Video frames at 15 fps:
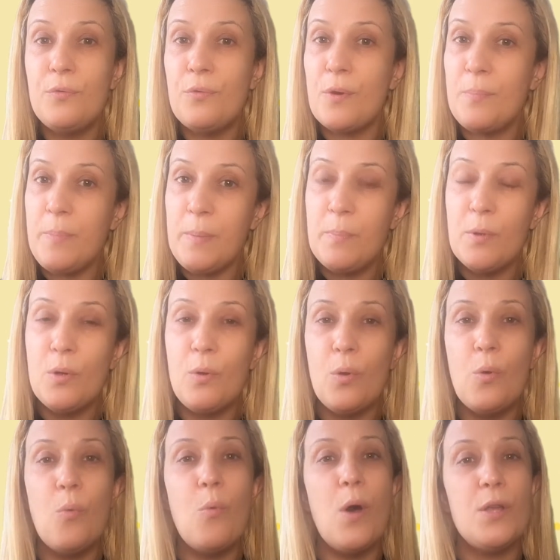for people
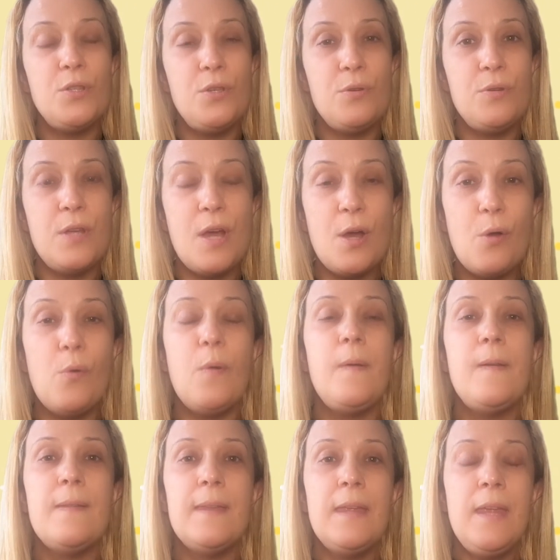who want to know
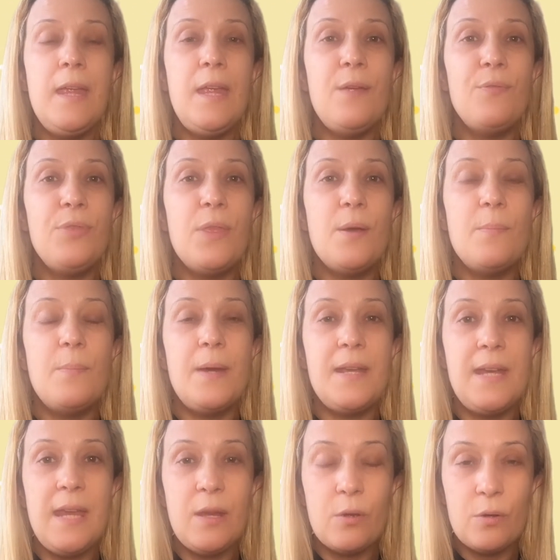if the
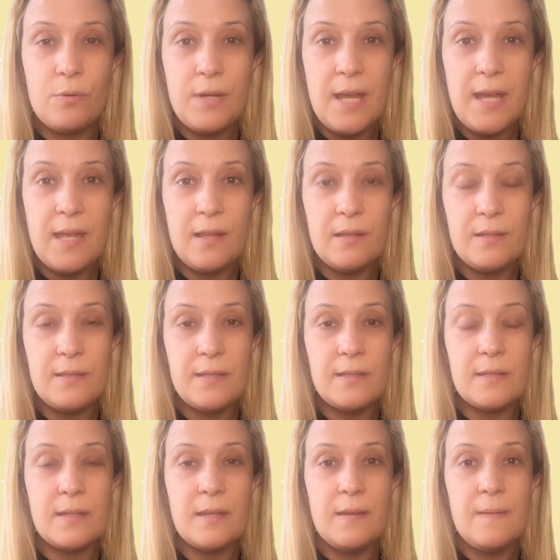Maniko
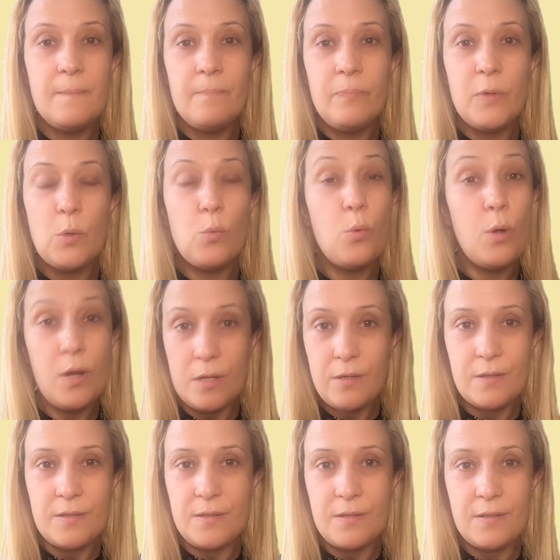Nails
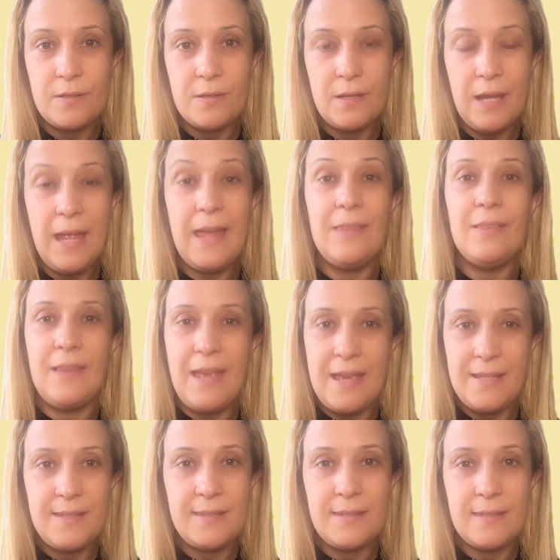works and
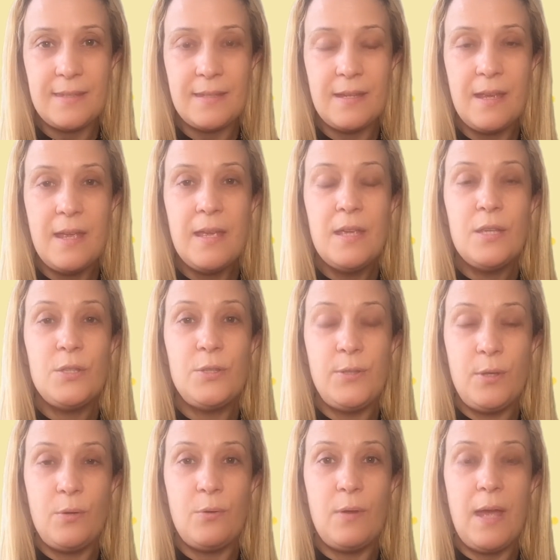lasts.
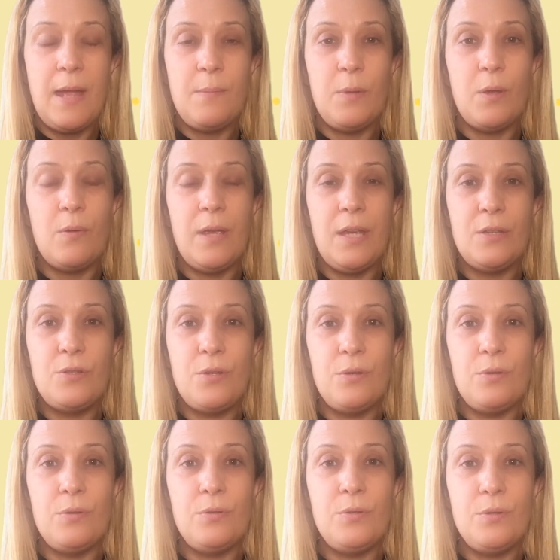So I'm going
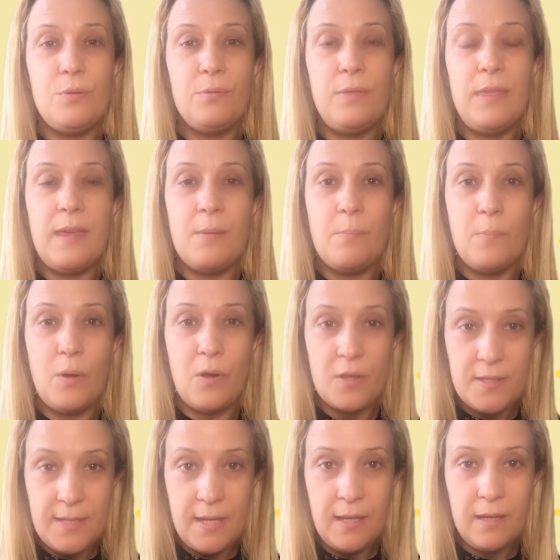to do the
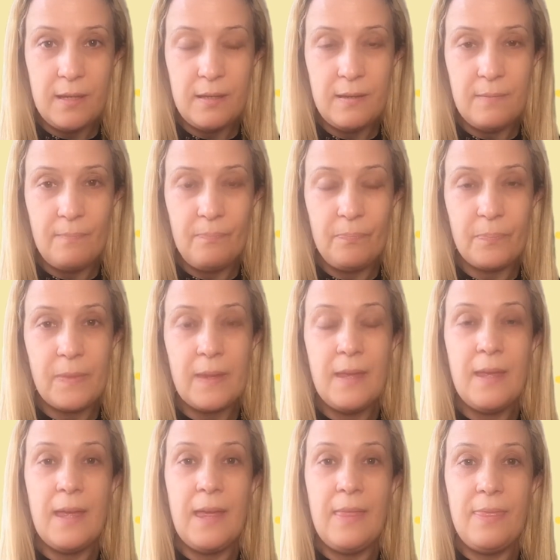unboxing
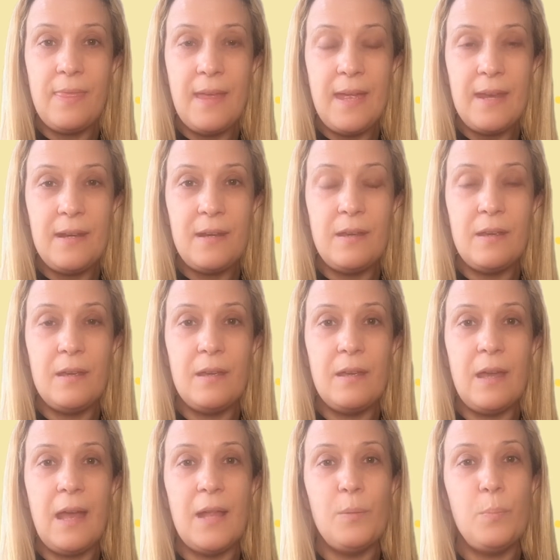and then
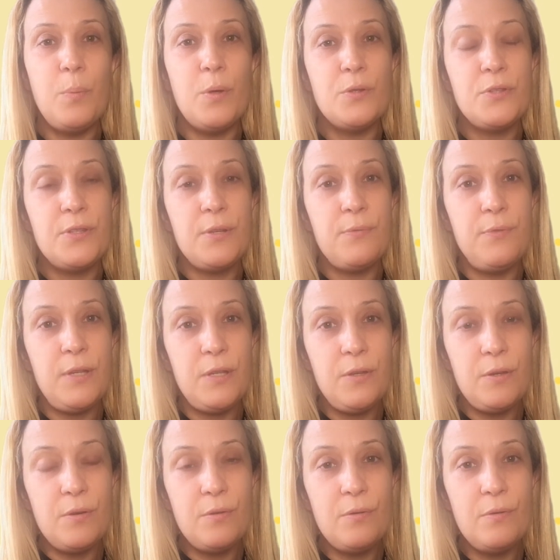I'll post a
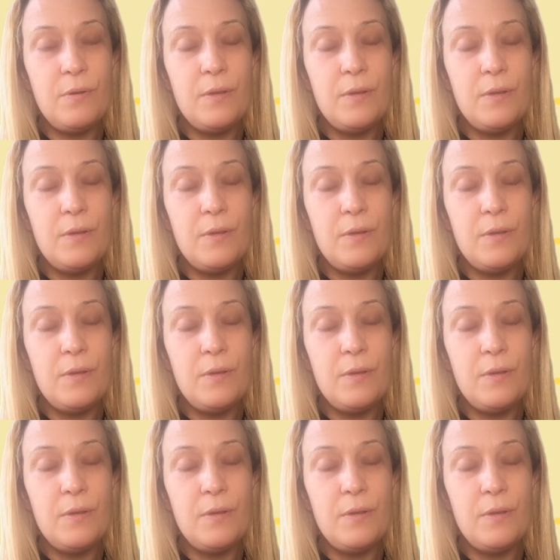video